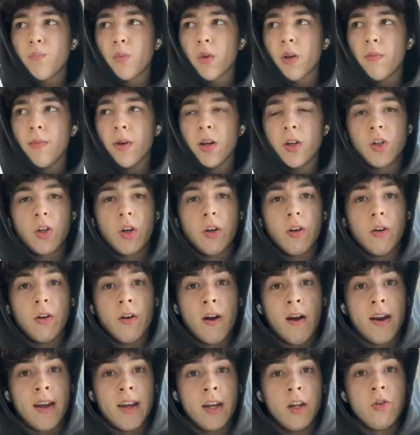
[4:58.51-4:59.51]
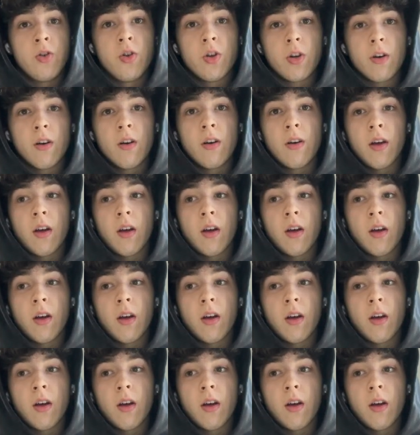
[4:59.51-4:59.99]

make sure you're not injured.